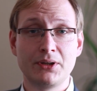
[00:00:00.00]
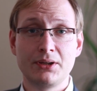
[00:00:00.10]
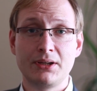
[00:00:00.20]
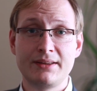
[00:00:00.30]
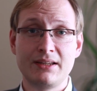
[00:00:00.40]

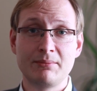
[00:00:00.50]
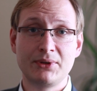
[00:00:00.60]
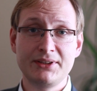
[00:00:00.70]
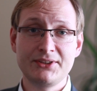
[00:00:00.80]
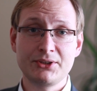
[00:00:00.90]
Yet the
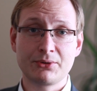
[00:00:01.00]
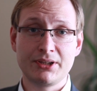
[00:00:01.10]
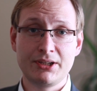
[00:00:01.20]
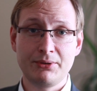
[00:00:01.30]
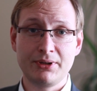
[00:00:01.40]
implicit
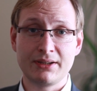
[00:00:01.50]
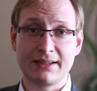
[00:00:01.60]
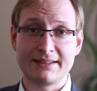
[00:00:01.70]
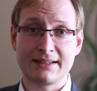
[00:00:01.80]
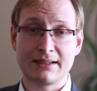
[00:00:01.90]
criteria
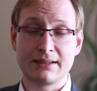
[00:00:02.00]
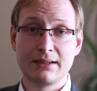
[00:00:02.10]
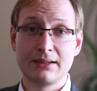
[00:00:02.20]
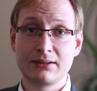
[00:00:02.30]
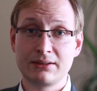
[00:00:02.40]
they set
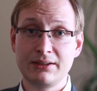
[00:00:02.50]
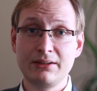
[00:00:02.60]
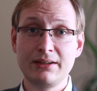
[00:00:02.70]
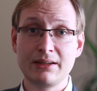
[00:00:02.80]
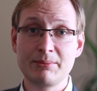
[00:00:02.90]

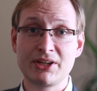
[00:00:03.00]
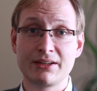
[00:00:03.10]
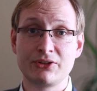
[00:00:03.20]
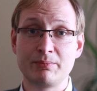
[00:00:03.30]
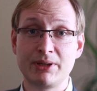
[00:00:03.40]
clearly limit
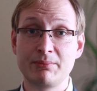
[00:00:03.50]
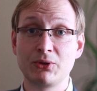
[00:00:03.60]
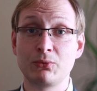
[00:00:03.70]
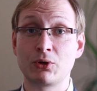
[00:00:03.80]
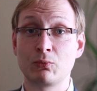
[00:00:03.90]
it to people
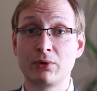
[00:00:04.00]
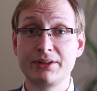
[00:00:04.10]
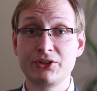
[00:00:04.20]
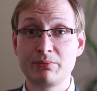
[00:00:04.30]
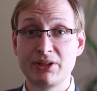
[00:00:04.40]
who are
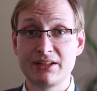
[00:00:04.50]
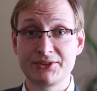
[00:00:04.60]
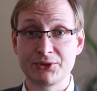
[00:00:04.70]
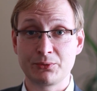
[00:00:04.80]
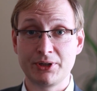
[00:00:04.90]
willing to be
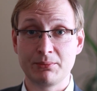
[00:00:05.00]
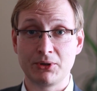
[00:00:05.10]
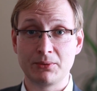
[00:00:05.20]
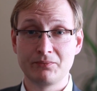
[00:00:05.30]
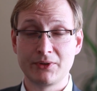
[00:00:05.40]
disagreeable,